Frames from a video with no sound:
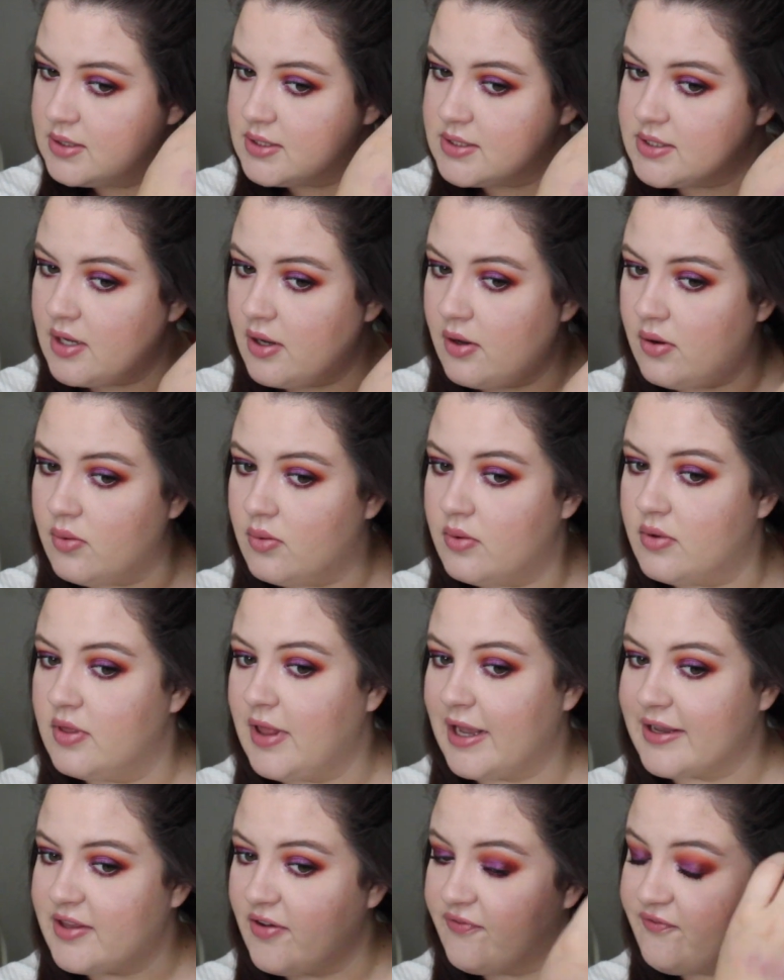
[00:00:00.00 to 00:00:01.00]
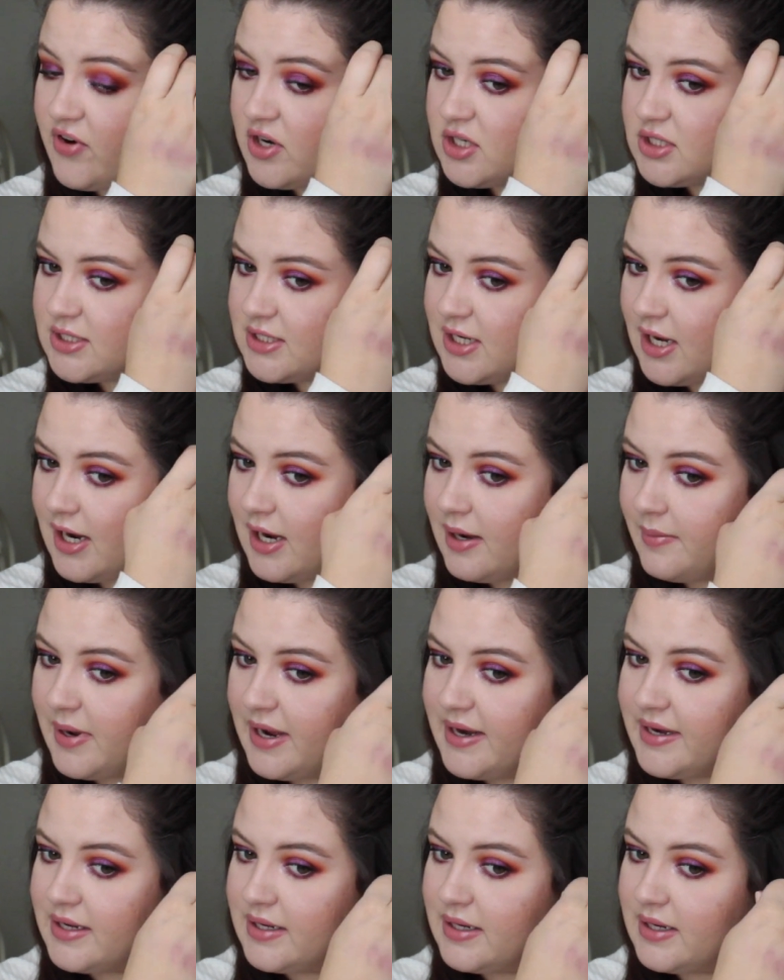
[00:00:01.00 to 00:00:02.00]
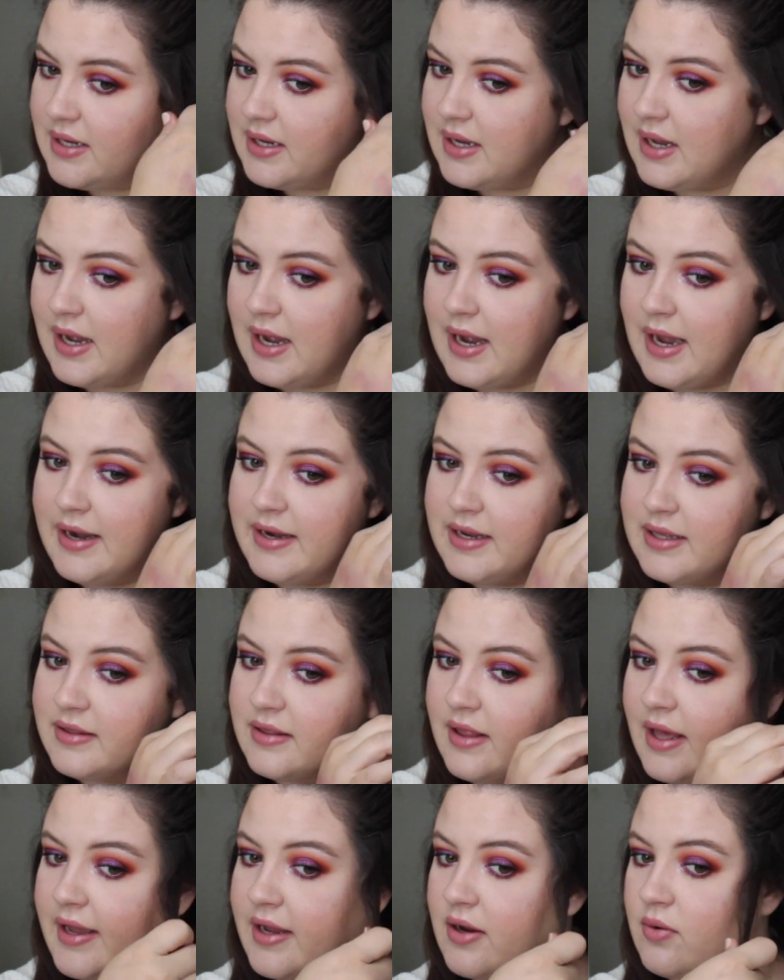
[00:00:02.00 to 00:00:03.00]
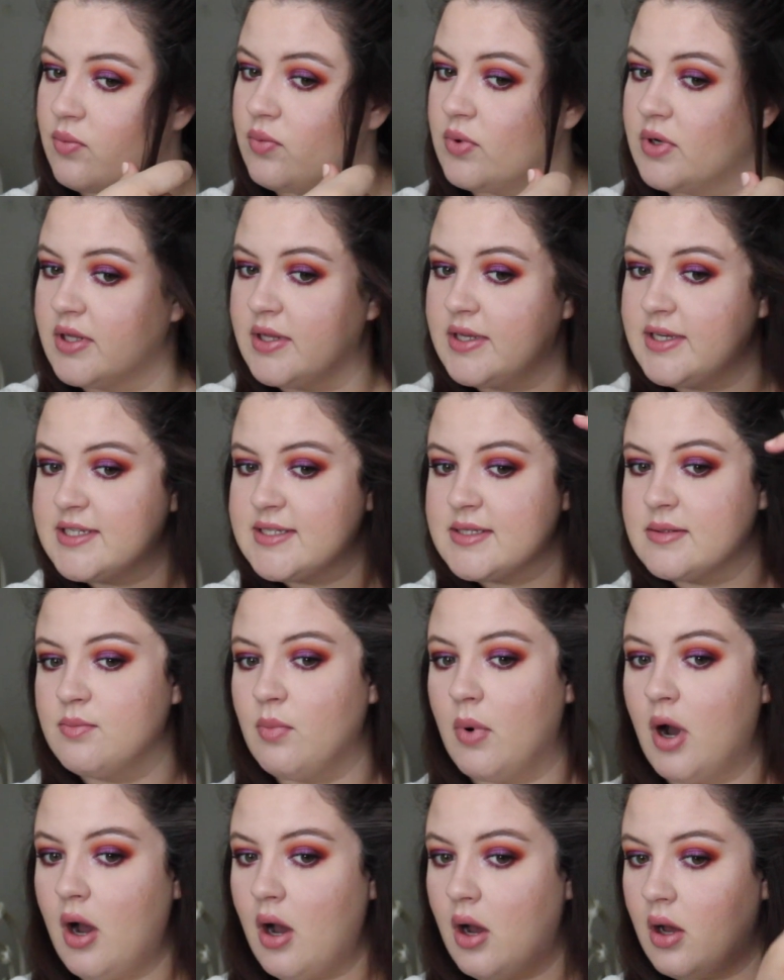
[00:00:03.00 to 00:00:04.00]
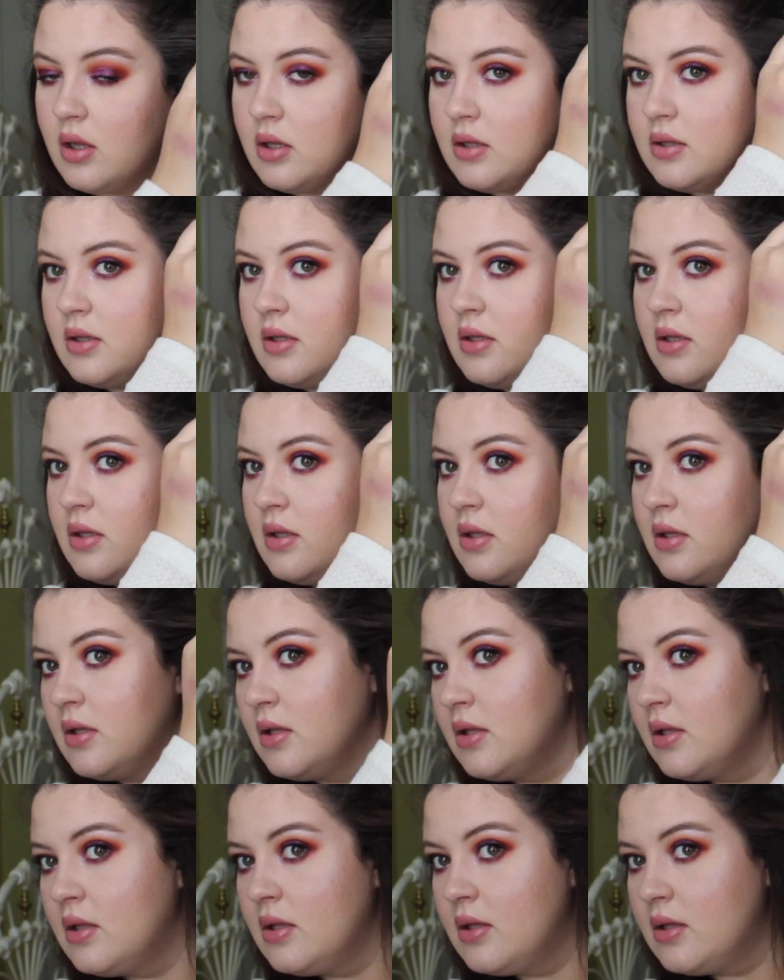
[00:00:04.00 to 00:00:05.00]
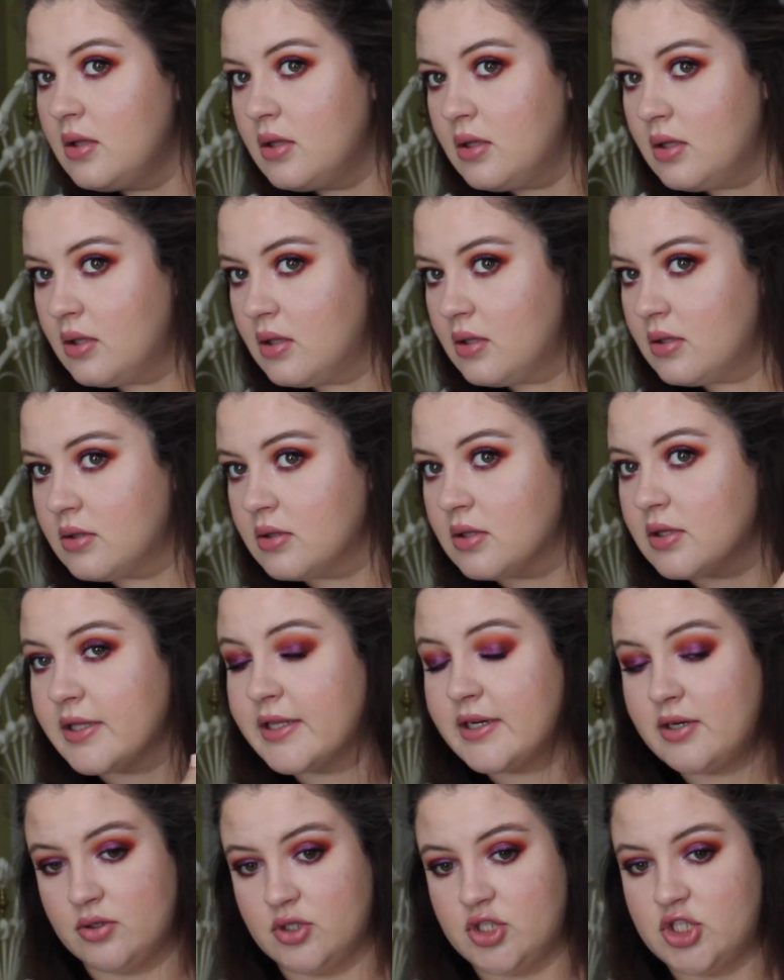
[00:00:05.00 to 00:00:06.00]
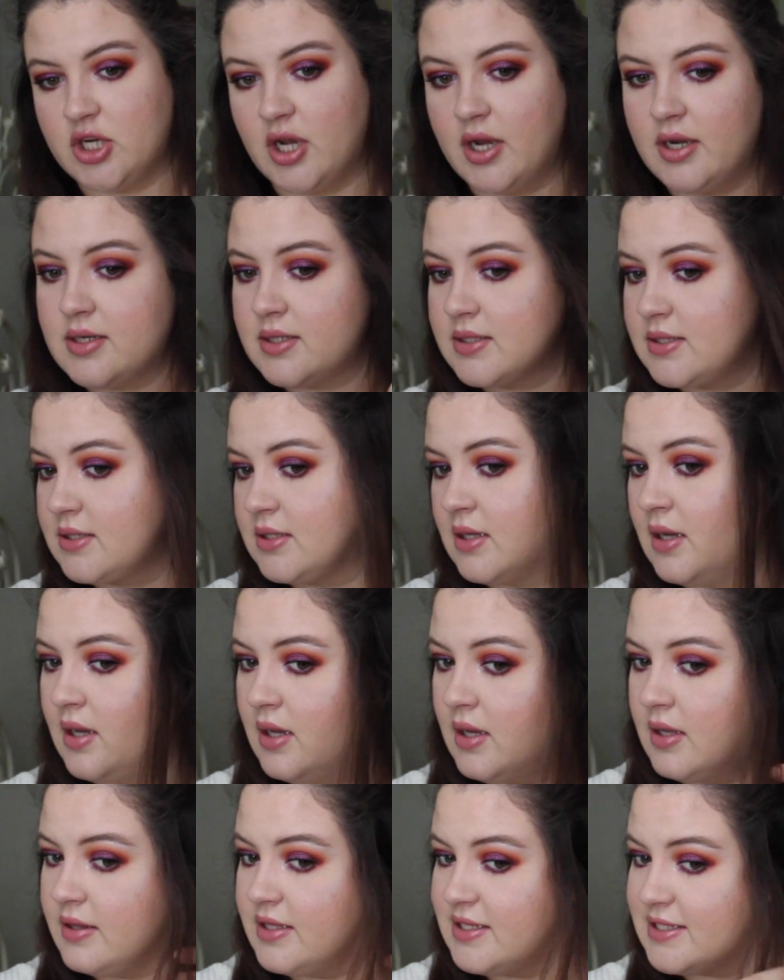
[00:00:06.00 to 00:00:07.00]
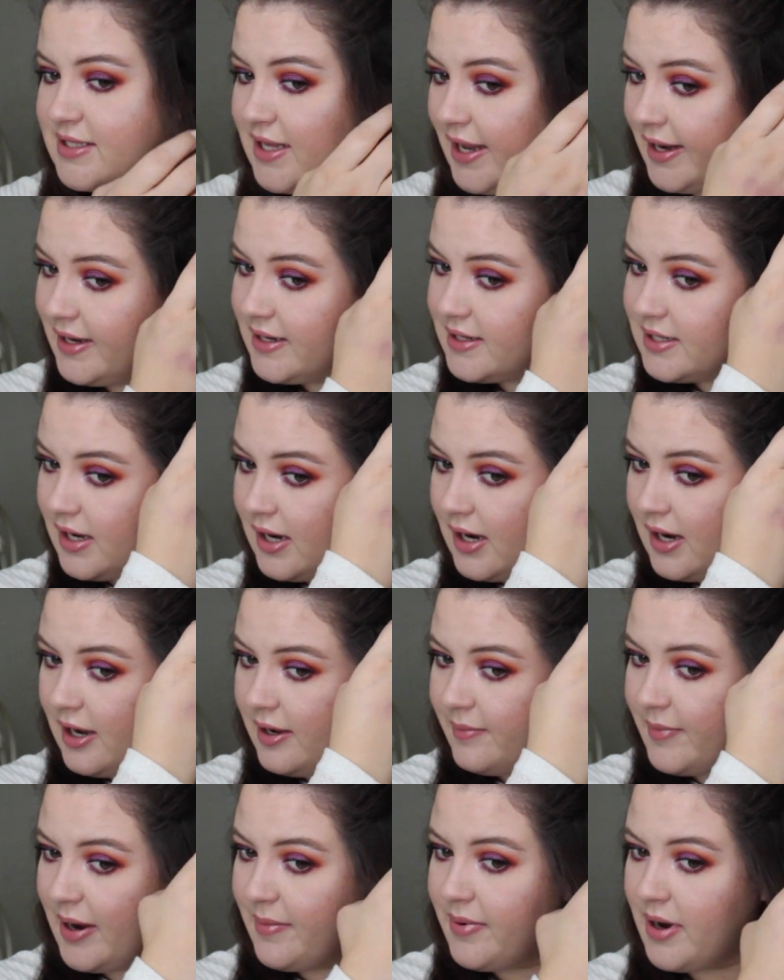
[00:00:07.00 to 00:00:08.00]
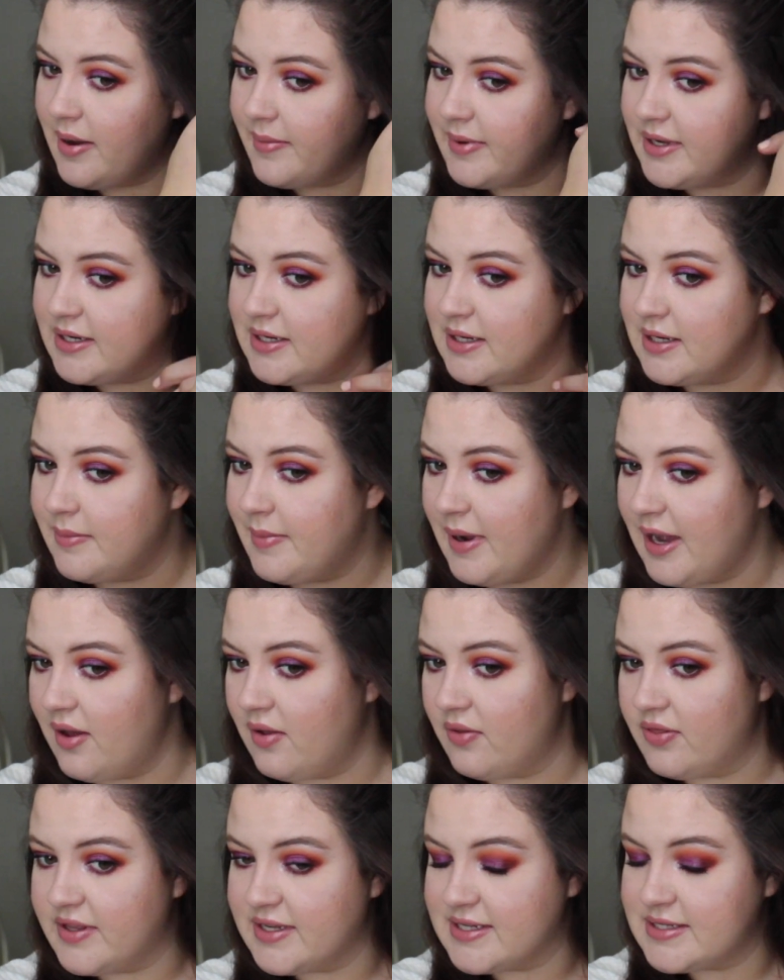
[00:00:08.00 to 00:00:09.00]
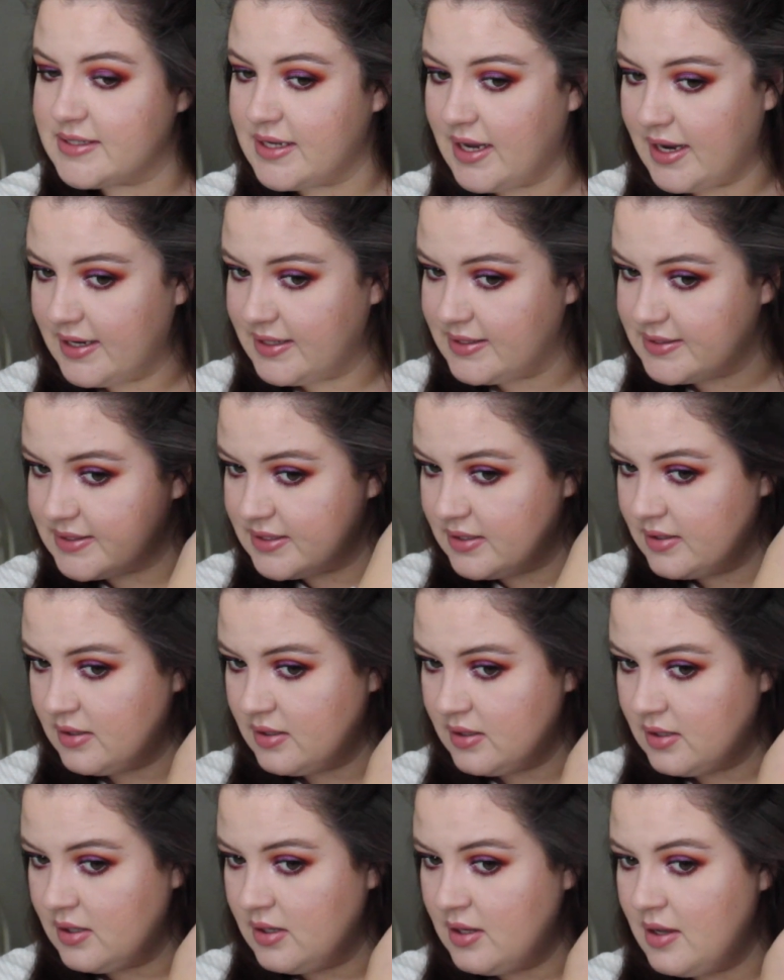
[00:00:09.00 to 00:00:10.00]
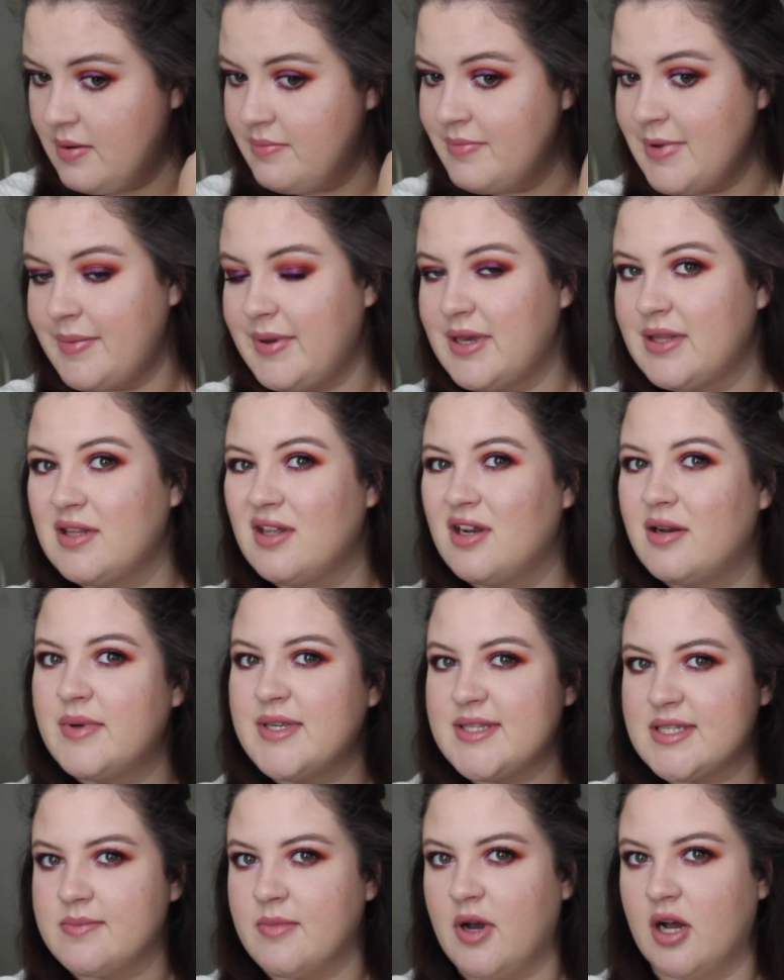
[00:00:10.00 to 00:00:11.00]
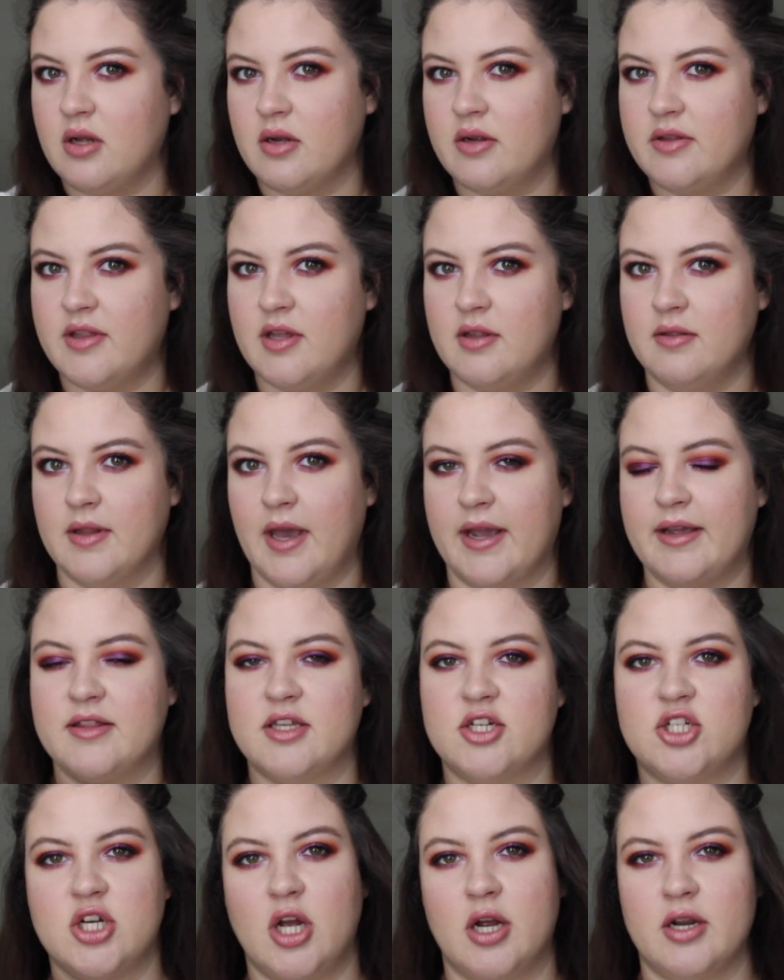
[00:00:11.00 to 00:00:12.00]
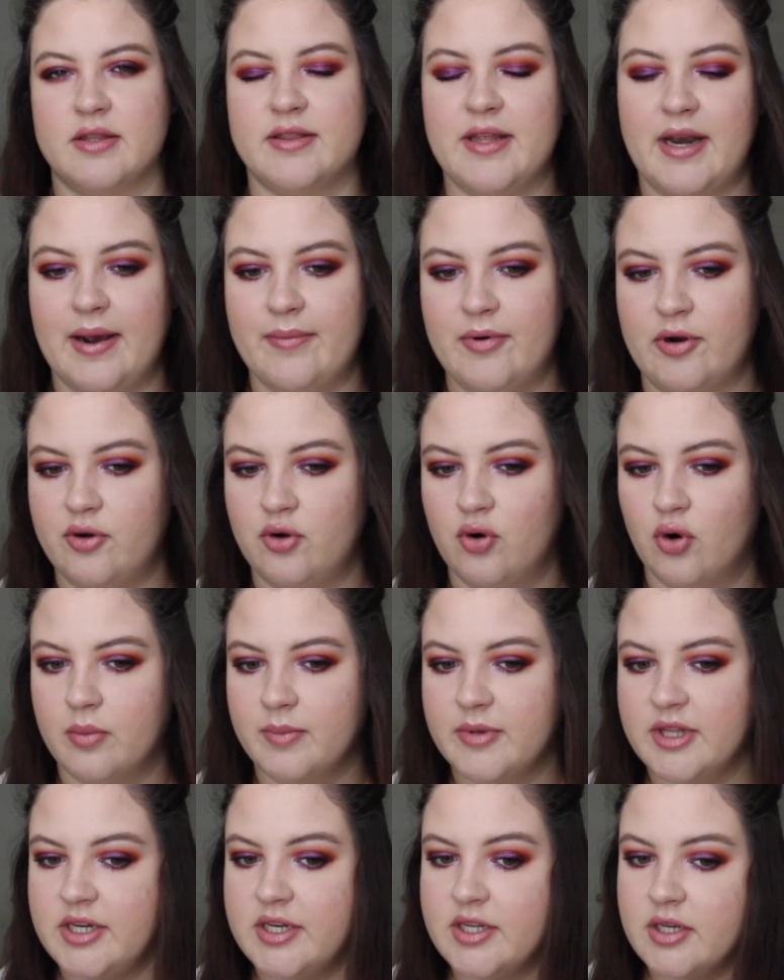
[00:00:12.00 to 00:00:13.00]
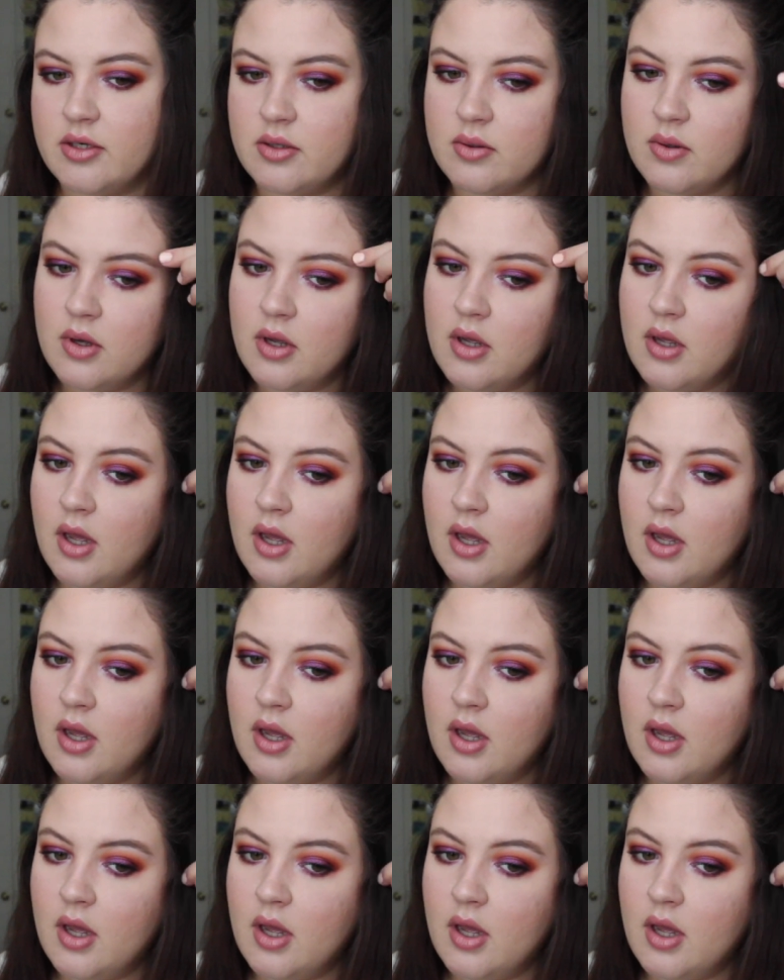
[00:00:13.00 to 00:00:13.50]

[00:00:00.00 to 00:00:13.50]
So like the first time I did it, I did like really small little chunks. The second time I probably did about this size, maybe a little bit smaller than like the chunk that I would normally do.